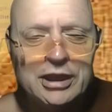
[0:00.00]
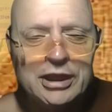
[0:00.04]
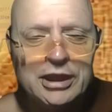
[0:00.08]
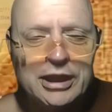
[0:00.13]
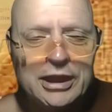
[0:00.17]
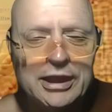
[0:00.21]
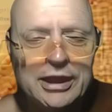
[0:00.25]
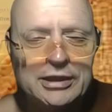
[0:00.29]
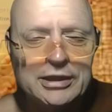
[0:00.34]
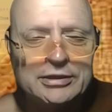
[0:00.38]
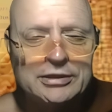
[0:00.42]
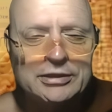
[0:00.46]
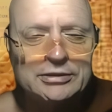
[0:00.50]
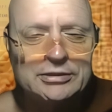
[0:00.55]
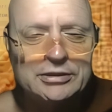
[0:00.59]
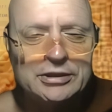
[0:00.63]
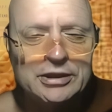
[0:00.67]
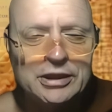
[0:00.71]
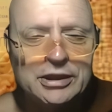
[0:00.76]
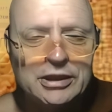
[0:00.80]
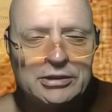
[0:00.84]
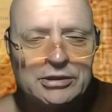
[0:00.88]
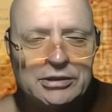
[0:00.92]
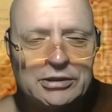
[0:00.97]
and
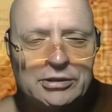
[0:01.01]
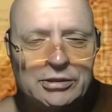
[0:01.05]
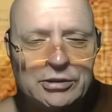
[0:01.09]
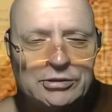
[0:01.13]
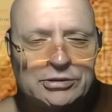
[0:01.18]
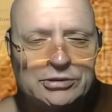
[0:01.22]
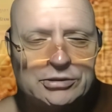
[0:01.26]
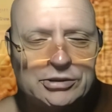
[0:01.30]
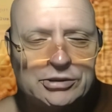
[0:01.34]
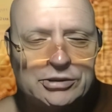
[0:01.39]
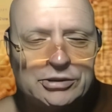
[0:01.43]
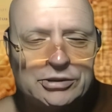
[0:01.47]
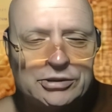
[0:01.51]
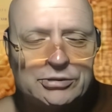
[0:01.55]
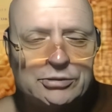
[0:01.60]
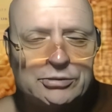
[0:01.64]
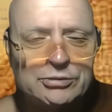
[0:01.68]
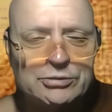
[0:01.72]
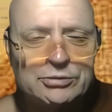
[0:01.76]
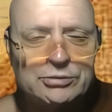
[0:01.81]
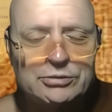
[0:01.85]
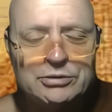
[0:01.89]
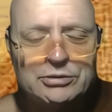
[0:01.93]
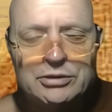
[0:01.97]
uh, not
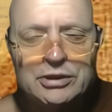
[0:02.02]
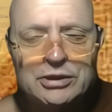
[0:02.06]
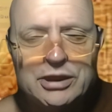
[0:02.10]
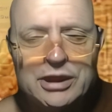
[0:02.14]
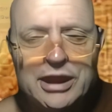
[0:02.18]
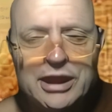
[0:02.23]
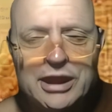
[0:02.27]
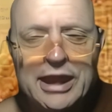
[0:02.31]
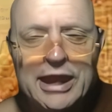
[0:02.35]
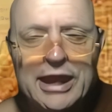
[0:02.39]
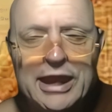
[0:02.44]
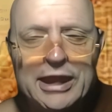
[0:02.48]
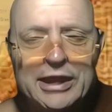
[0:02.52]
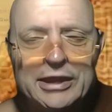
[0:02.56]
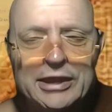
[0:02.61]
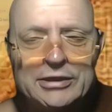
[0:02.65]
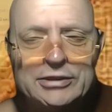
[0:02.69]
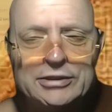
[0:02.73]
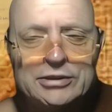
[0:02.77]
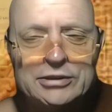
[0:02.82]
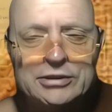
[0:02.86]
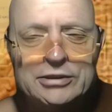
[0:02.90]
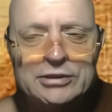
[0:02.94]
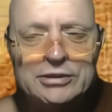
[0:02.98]
to
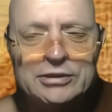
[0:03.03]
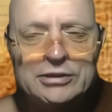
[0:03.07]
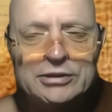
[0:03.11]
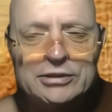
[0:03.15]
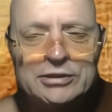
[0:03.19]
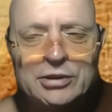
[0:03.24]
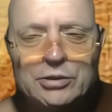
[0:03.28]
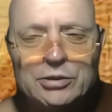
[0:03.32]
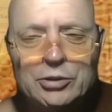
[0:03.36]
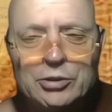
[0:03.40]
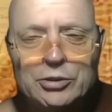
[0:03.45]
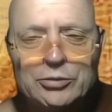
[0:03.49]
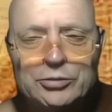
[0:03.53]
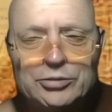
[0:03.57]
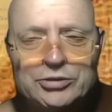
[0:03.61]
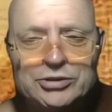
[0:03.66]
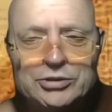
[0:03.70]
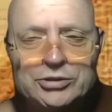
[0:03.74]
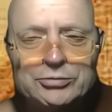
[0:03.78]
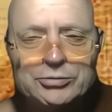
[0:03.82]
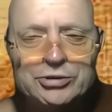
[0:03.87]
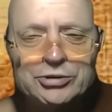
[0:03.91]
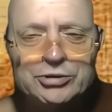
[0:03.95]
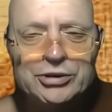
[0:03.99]
add
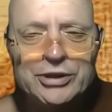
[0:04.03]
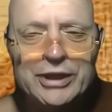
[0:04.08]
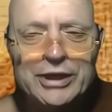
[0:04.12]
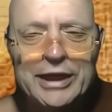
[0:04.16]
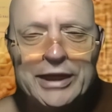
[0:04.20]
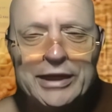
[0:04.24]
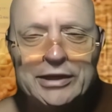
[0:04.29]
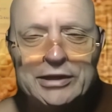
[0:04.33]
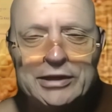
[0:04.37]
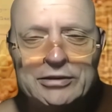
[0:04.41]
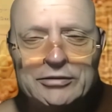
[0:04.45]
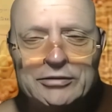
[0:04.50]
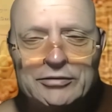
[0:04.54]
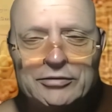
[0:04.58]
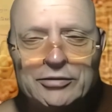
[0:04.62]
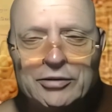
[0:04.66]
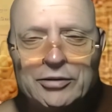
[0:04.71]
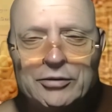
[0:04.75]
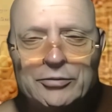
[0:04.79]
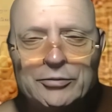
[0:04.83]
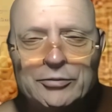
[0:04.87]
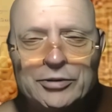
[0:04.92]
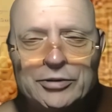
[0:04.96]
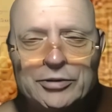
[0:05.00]
or subtract
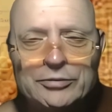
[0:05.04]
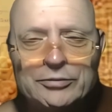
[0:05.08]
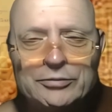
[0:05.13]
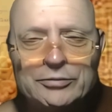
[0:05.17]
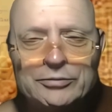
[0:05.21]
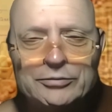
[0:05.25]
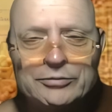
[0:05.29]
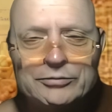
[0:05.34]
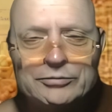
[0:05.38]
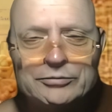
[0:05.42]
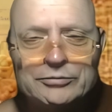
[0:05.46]
from them.